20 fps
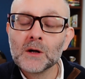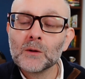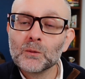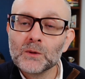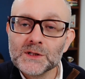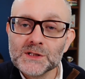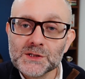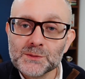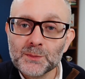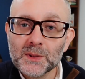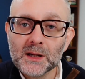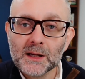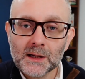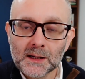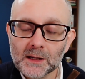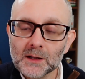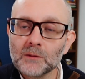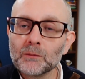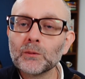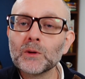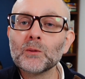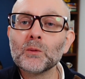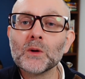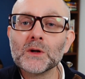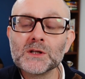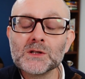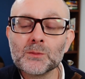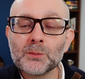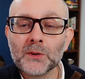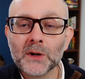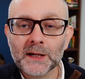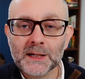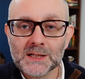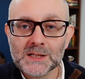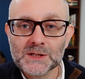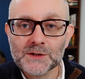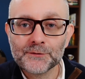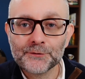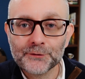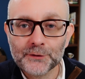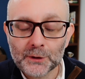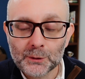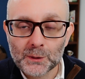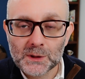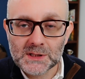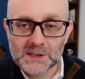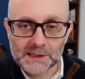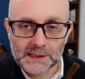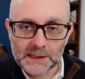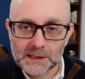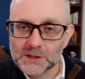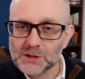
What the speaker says: With speaking, we want to practice fluency,